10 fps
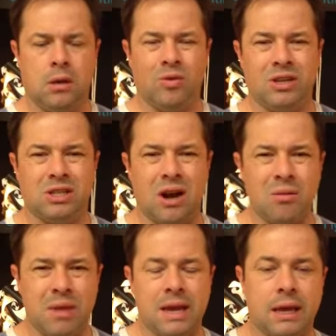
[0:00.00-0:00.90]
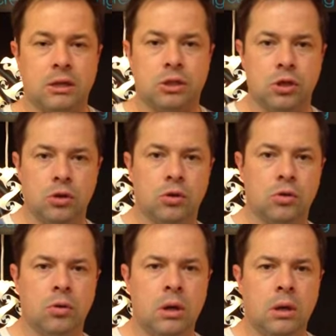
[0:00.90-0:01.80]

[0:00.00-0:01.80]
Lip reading: When you start making 2